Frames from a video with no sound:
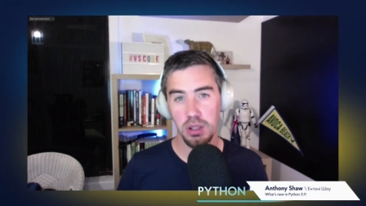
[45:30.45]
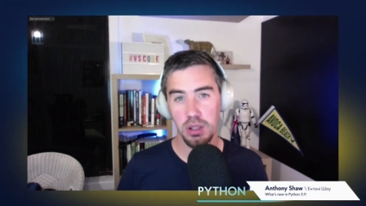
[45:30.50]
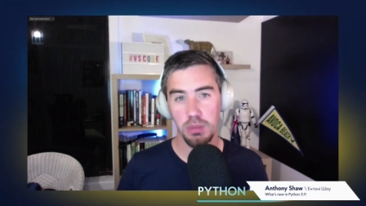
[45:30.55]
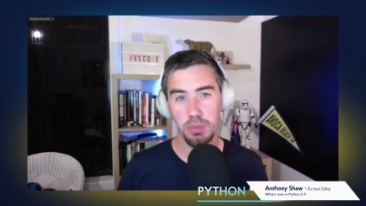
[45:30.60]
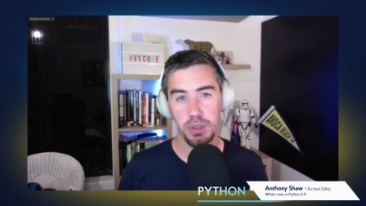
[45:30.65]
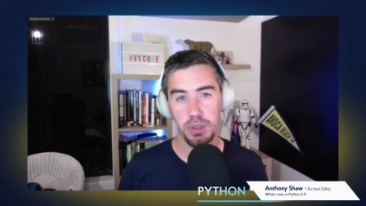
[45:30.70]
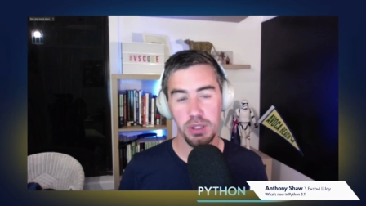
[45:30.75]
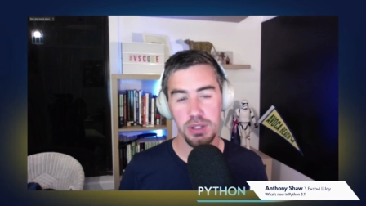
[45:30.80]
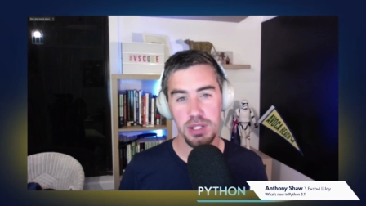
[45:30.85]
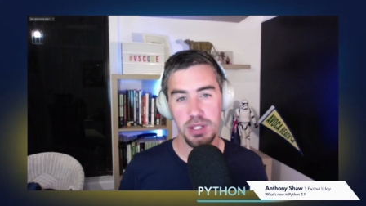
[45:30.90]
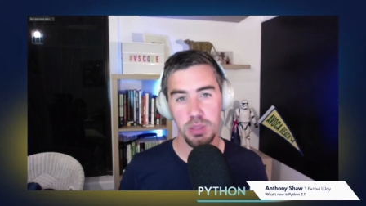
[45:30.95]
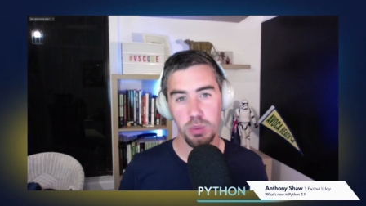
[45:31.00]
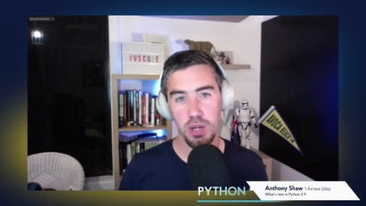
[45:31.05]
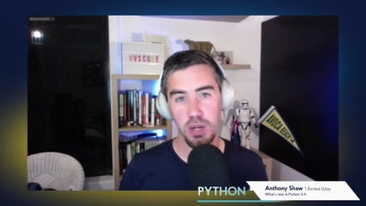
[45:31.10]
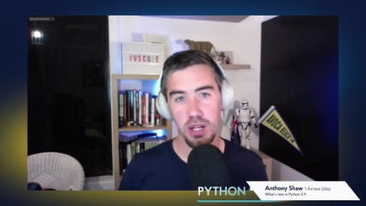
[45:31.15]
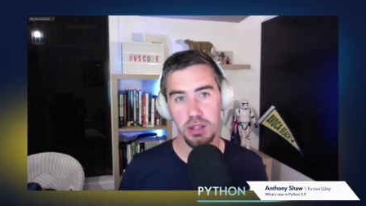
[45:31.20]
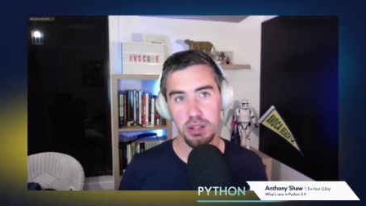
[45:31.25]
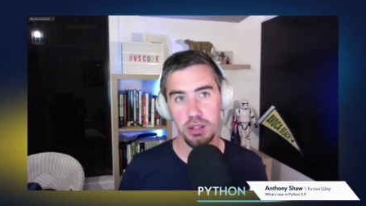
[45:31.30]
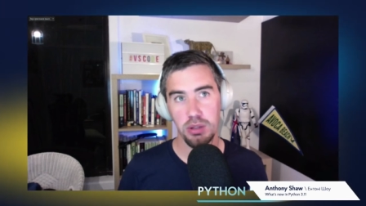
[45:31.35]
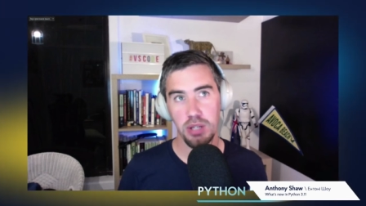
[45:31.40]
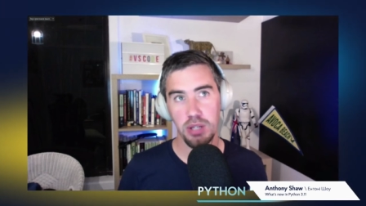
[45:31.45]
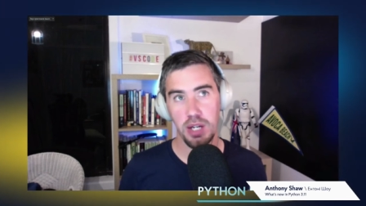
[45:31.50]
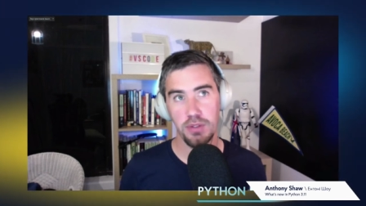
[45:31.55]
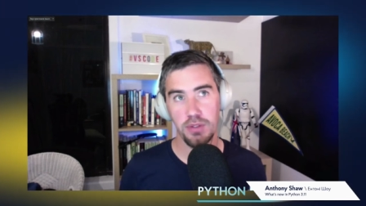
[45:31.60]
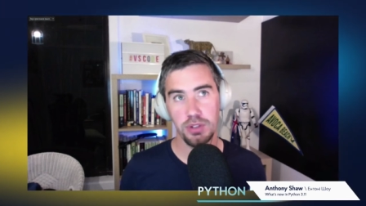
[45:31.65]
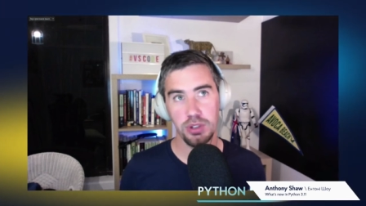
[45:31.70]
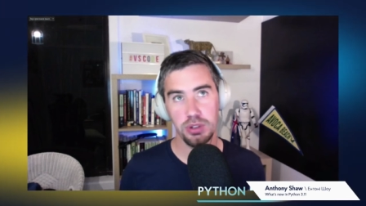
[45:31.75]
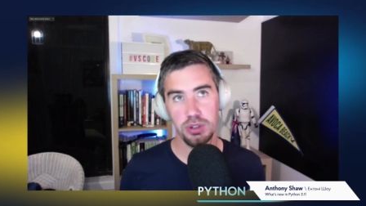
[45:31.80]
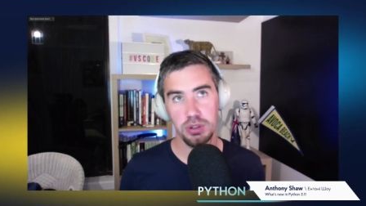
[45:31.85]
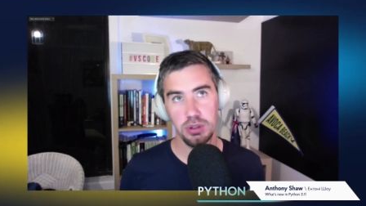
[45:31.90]
because the way that you have
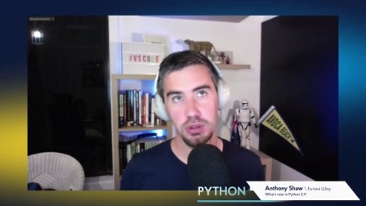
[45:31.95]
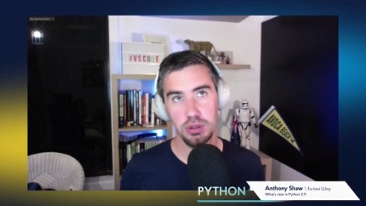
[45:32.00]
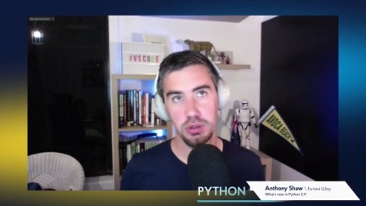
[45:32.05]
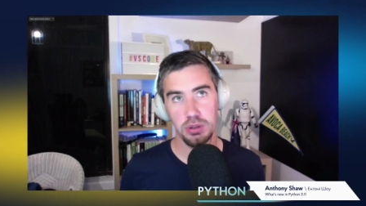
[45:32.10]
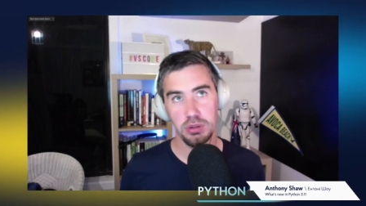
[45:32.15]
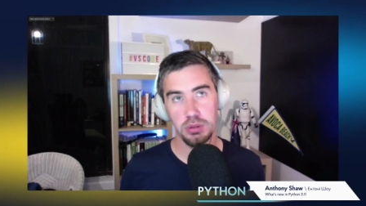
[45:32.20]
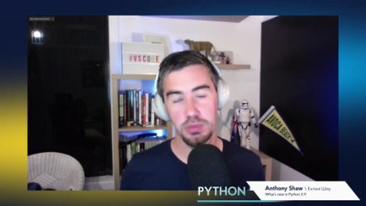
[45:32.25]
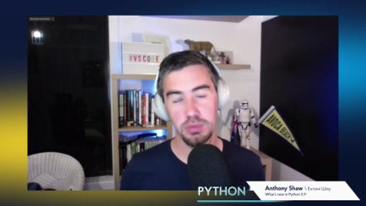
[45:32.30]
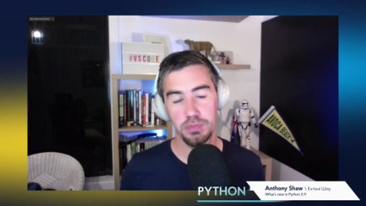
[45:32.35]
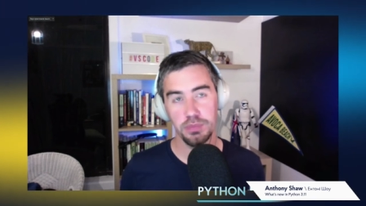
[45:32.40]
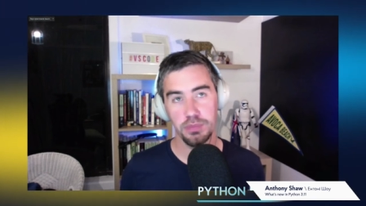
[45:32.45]
to do,